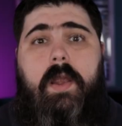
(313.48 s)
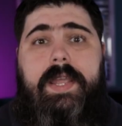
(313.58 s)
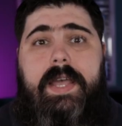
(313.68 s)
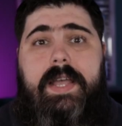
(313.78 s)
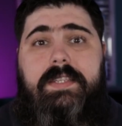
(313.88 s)
All
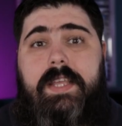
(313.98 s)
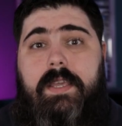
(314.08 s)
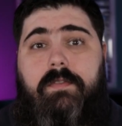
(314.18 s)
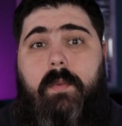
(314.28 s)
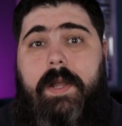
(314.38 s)
right, guys,
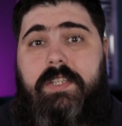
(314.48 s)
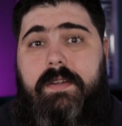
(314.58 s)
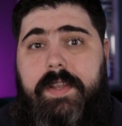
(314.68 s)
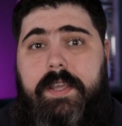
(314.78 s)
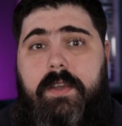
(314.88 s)
thank you for watching
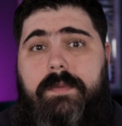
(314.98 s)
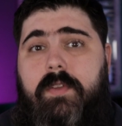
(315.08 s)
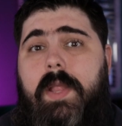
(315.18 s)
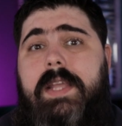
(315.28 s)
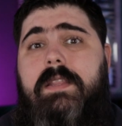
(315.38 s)
the video. If
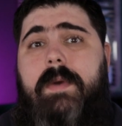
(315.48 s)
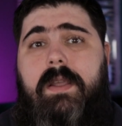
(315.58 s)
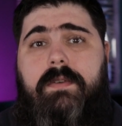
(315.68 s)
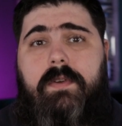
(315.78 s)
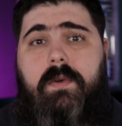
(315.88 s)
you like the
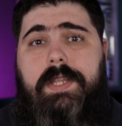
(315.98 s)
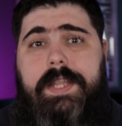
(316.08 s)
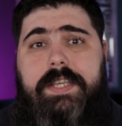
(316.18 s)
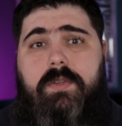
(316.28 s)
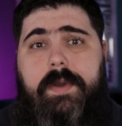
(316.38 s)
microphone, the
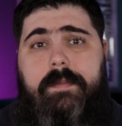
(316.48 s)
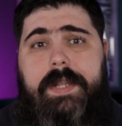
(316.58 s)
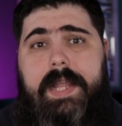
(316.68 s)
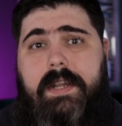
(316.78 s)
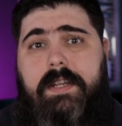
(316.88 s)
link's going to be
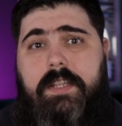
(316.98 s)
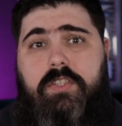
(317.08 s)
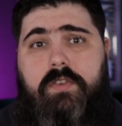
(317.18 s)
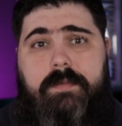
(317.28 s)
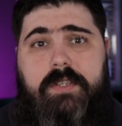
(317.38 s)
down in the
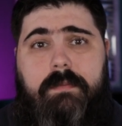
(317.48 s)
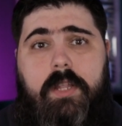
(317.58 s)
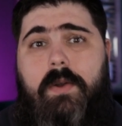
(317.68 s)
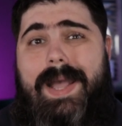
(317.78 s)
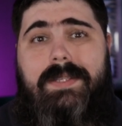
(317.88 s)
description
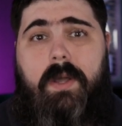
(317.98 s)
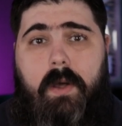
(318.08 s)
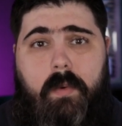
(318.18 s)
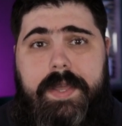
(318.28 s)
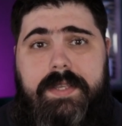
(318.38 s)
below, as
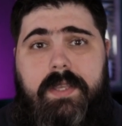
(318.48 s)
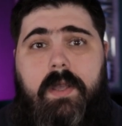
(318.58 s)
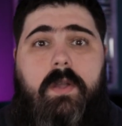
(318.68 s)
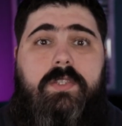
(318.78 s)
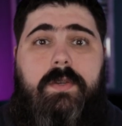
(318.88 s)
always.
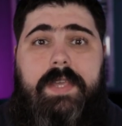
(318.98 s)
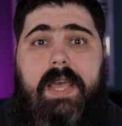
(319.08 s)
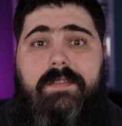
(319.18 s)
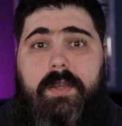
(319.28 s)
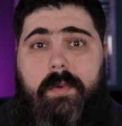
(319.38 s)
Also, if you
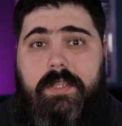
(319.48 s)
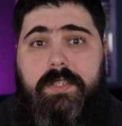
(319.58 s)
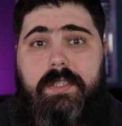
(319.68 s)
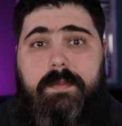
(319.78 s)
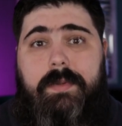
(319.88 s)
have any
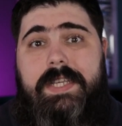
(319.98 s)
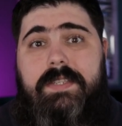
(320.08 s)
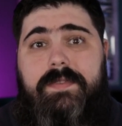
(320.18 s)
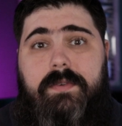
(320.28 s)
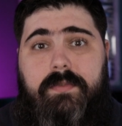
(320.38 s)
questions,
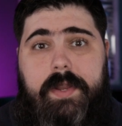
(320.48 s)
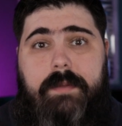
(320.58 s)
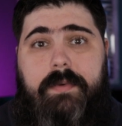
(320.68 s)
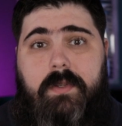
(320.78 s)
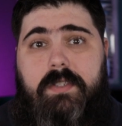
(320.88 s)
please feel free
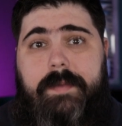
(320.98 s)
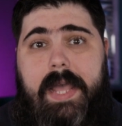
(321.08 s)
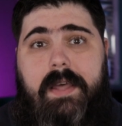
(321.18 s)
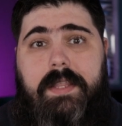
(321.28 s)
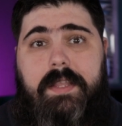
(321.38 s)
to post them
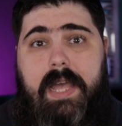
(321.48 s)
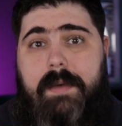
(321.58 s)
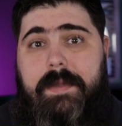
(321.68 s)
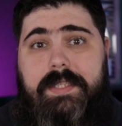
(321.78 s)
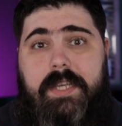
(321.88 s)
down in the
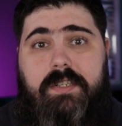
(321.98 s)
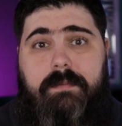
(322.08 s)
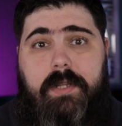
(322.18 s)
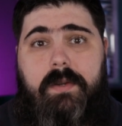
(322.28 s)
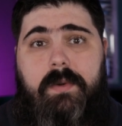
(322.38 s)
comments section
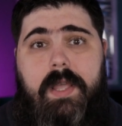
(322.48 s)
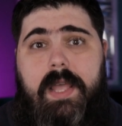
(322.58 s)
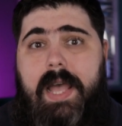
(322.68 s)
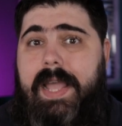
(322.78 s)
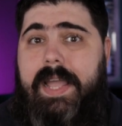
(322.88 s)
below.
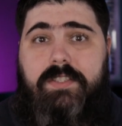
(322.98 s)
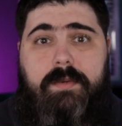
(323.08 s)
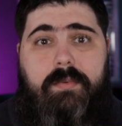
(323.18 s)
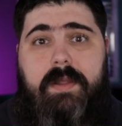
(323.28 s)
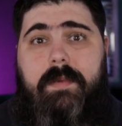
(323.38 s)
I
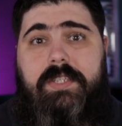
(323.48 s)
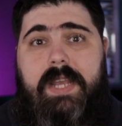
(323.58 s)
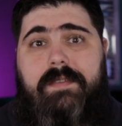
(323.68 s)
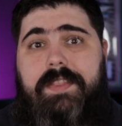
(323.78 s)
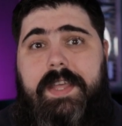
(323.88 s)
answer pretty much
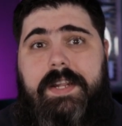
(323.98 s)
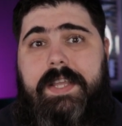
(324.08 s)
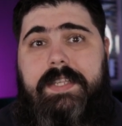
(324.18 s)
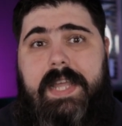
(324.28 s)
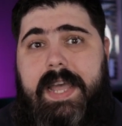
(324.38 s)
everything that
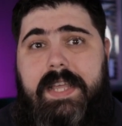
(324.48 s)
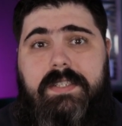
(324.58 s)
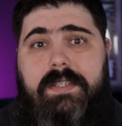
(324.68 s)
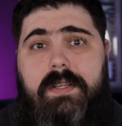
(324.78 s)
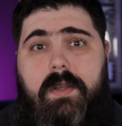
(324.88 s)
gets
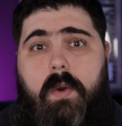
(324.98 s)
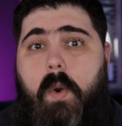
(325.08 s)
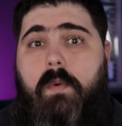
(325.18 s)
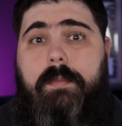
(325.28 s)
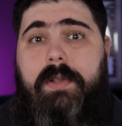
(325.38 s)
asked
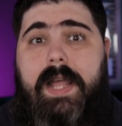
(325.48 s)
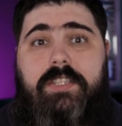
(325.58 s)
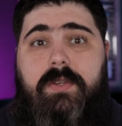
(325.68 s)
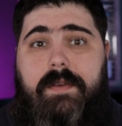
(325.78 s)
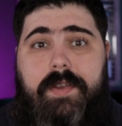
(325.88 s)
or reply
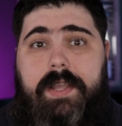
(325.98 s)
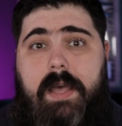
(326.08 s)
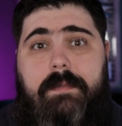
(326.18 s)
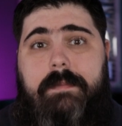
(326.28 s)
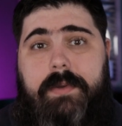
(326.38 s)
to every
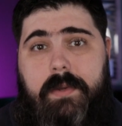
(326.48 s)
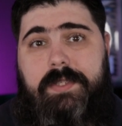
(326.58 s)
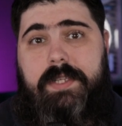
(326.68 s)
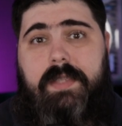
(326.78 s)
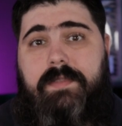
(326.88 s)
comment
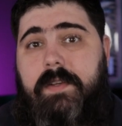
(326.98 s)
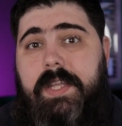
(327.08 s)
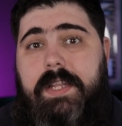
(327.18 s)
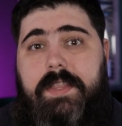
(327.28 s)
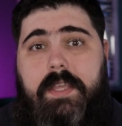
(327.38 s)
posted. If there's
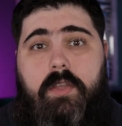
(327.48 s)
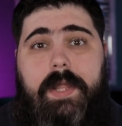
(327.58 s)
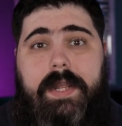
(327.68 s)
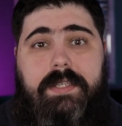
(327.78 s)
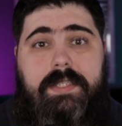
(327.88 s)
anything you'd
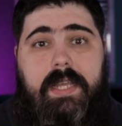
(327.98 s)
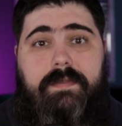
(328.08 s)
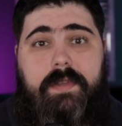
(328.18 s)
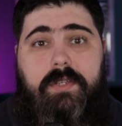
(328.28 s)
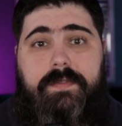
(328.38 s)
like to see in
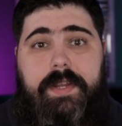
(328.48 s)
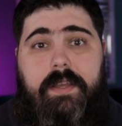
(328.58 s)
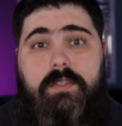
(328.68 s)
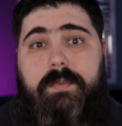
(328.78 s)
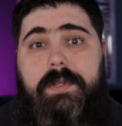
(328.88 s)
future
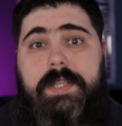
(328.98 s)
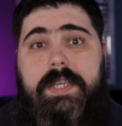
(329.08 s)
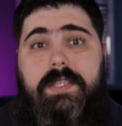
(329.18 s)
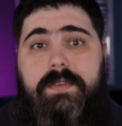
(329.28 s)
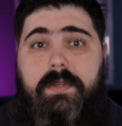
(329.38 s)
videos,
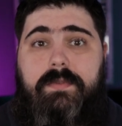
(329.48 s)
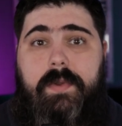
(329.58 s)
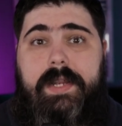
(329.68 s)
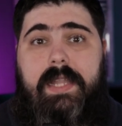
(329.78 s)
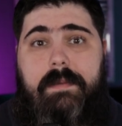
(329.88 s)
please feel
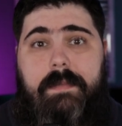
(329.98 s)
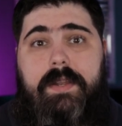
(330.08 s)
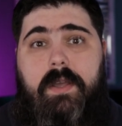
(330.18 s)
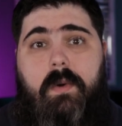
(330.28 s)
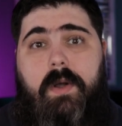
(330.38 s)
free to let me
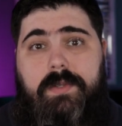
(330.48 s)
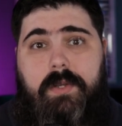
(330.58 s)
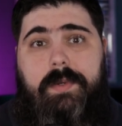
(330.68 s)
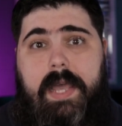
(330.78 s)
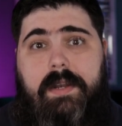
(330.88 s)
know
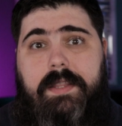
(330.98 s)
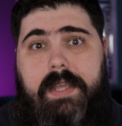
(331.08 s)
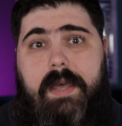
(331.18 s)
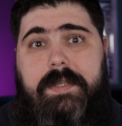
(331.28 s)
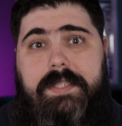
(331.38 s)
also down in the
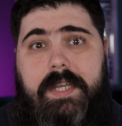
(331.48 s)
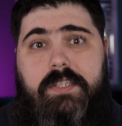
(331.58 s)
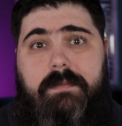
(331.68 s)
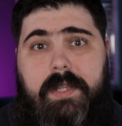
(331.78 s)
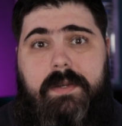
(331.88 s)
comments
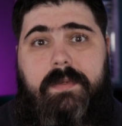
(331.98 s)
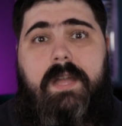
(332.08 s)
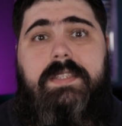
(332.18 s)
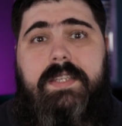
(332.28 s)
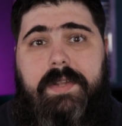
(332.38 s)
section below.
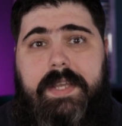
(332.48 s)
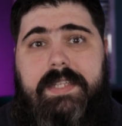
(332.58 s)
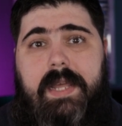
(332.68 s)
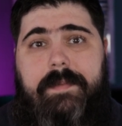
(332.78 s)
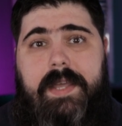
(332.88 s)
Until next
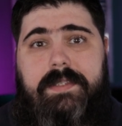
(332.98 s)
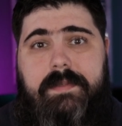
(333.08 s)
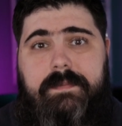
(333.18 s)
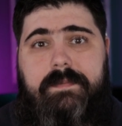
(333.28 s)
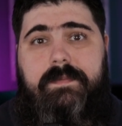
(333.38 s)
time, guys.